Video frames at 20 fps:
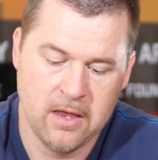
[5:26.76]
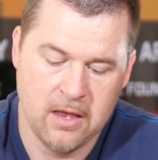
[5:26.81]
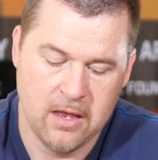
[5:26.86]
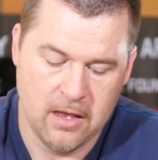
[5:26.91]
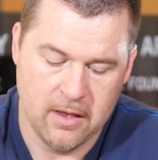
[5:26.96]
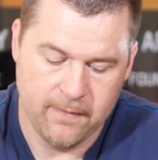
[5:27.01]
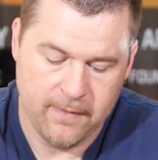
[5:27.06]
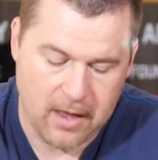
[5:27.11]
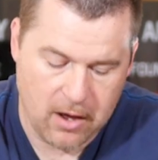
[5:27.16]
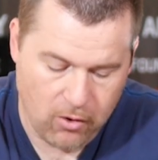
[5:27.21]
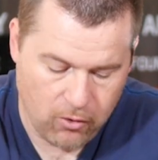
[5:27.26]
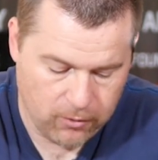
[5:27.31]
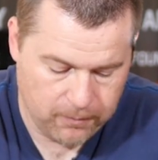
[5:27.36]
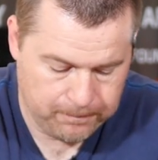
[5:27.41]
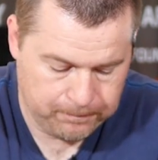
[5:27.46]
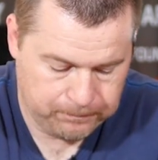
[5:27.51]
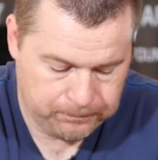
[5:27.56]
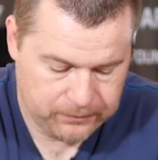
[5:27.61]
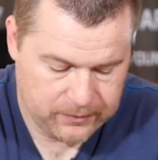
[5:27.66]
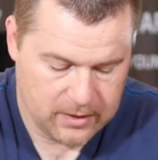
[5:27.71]

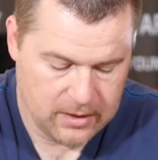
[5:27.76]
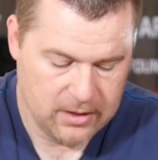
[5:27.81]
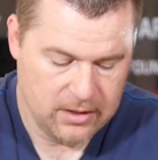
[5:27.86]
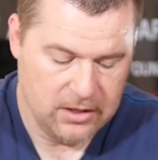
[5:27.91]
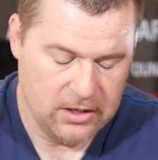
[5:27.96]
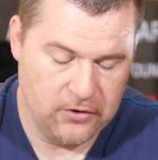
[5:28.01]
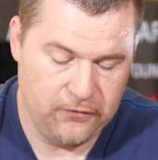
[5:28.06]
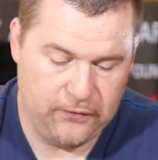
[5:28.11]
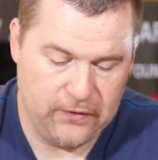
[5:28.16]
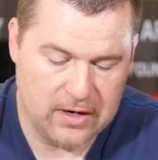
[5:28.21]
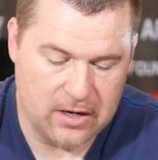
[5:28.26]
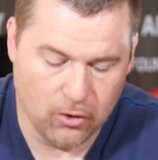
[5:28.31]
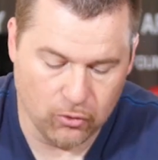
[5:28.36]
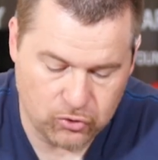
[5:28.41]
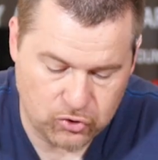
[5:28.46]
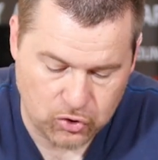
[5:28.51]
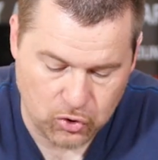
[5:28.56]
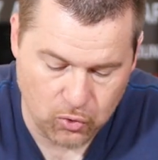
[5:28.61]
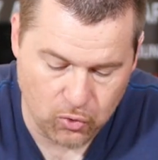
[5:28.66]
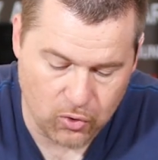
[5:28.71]
Now, if we go
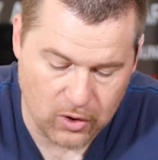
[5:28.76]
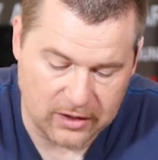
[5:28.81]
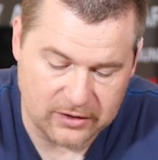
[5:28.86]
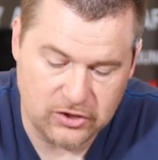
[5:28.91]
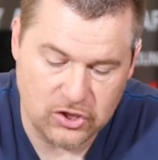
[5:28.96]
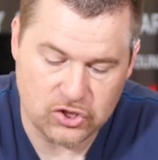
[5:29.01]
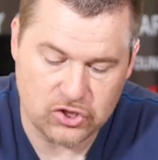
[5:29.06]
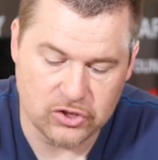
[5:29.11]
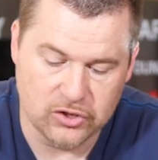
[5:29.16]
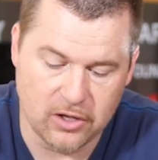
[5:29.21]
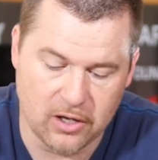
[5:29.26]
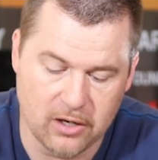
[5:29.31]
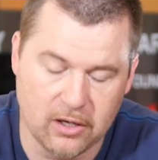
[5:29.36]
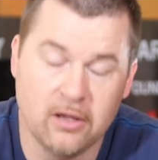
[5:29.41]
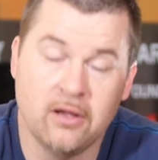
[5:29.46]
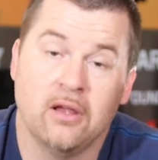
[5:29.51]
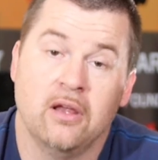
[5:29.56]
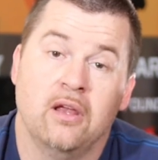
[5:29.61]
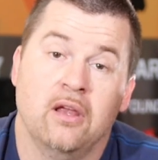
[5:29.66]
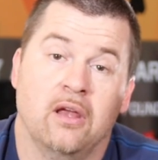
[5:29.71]
through
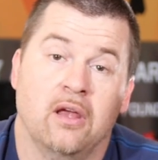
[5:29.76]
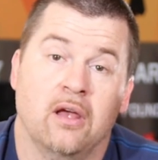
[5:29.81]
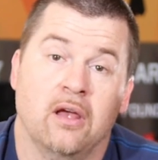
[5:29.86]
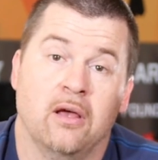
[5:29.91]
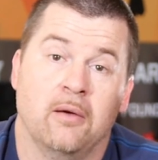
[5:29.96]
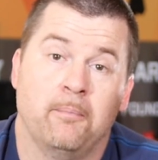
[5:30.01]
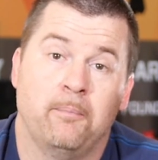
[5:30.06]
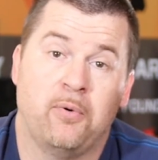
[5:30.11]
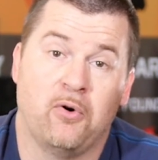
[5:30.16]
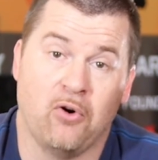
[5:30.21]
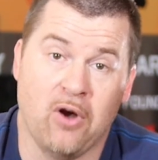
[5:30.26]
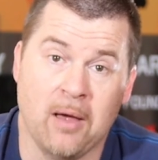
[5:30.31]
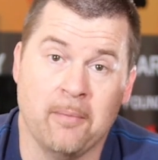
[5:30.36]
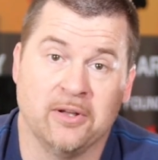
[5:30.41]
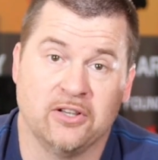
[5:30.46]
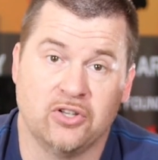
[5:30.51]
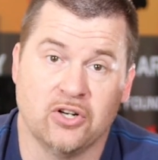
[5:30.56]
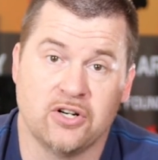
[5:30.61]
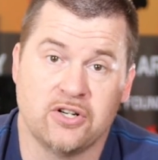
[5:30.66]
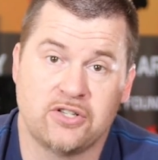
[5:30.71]
additional
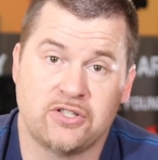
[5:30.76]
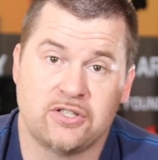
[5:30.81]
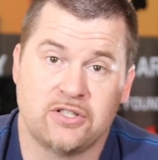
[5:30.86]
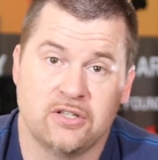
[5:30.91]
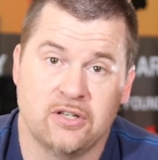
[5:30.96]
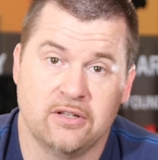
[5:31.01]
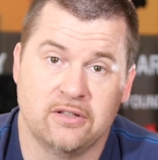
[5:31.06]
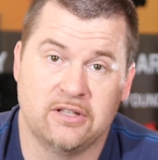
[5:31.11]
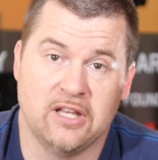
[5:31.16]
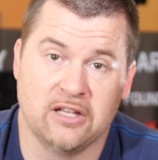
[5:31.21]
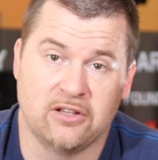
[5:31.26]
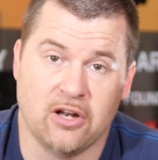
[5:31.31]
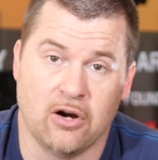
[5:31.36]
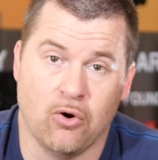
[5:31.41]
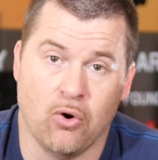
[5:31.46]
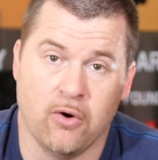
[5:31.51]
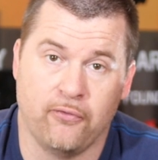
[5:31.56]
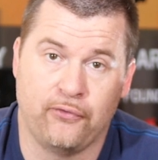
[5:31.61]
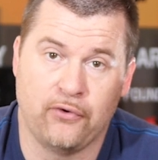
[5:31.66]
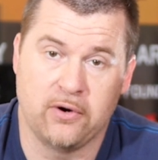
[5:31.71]
parameters that are
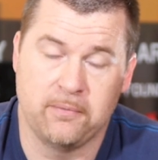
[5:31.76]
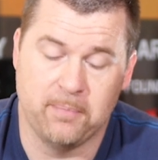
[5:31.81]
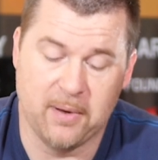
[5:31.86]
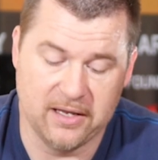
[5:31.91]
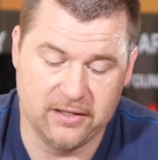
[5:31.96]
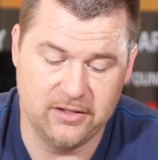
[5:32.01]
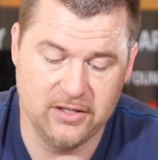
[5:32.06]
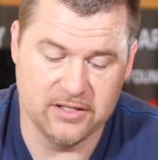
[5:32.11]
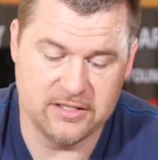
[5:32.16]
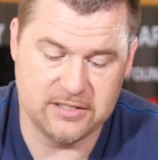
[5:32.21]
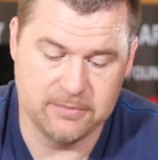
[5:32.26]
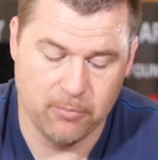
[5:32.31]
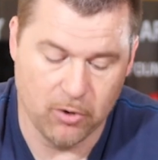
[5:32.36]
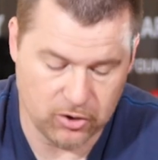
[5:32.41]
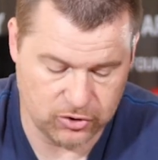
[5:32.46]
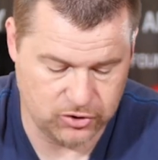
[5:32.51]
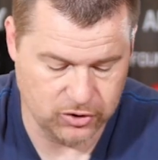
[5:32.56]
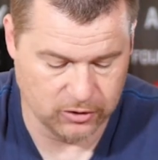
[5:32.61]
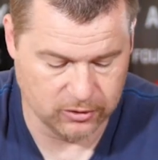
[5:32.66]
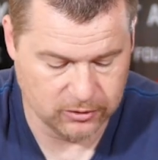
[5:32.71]
offered by this
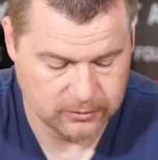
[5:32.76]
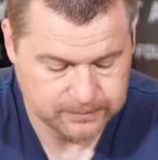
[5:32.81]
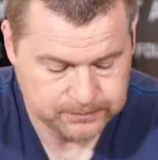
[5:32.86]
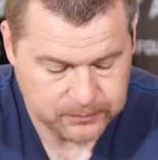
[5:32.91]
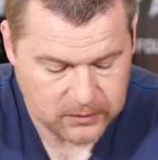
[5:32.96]
module,